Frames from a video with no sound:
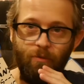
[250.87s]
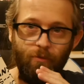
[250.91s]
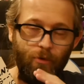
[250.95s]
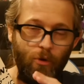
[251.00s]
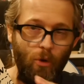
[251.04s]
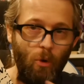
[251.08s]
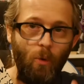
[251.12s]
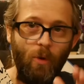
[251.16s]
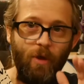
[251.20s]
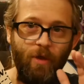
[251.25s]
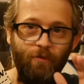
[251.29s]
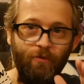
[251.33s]

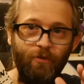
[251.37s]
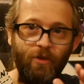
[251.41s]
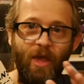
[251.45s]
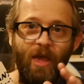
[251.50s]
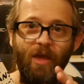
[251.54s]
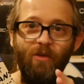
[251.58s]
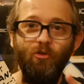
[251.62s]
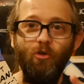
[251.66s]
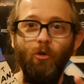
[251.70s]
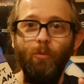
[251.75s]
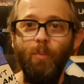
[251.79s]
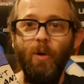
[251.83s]
No ifs,
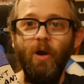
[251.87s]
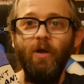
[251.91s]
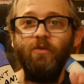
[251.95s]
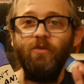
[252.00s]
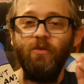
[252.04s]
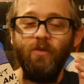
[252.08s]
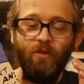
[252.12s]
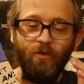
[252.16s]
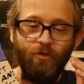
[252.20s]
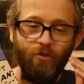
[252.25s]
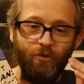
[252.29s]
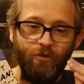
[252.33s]
ands, or
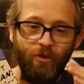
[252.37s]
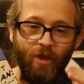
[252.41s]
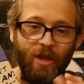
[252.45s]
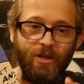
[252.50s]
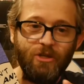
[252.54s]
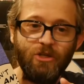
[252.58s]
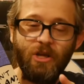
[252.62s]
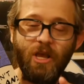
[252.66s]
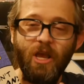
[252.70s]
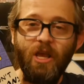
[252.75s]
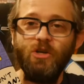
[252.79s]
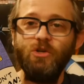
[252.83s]
buts. This is
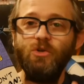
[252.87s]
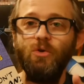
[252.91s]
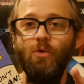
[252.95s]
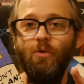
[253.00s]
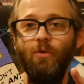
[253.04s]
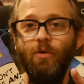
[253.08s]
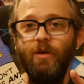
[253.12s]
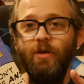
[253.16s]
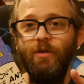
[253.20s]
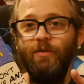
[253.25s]
educational.